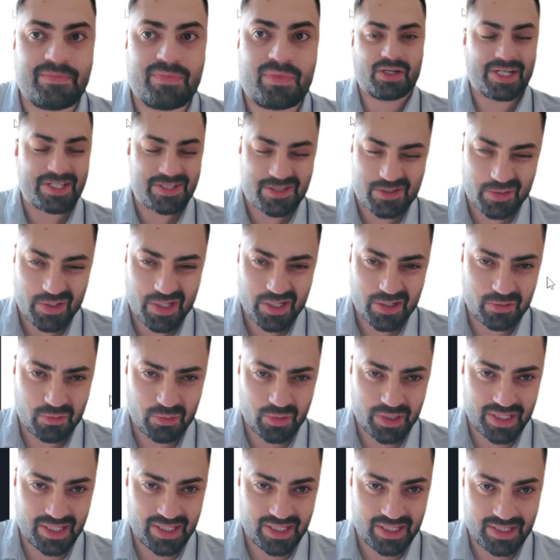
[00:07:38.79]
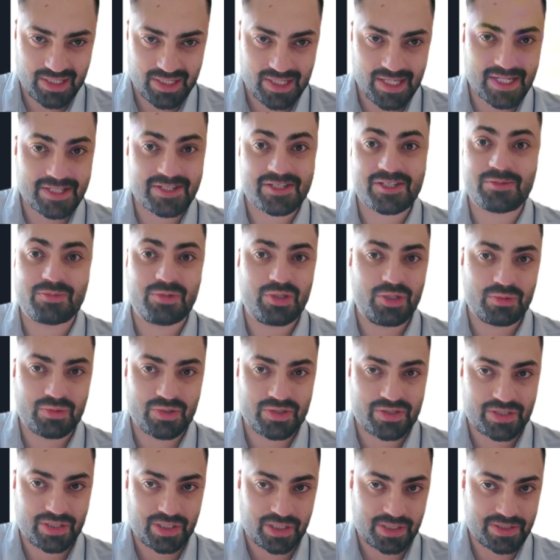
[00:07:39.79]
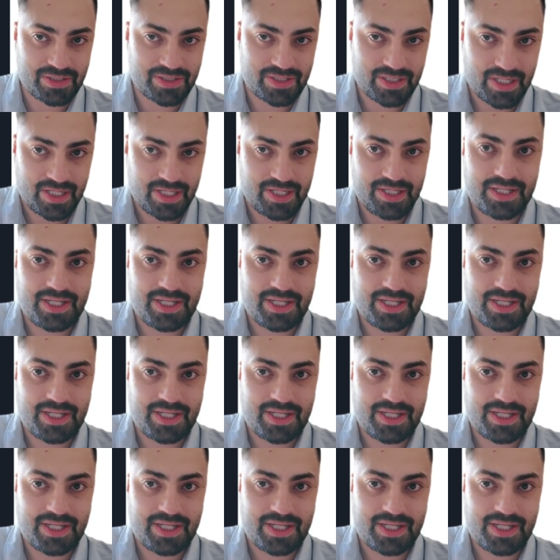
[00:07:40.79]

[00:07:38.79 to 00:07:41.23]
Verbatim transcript: All right, so here we get some new results,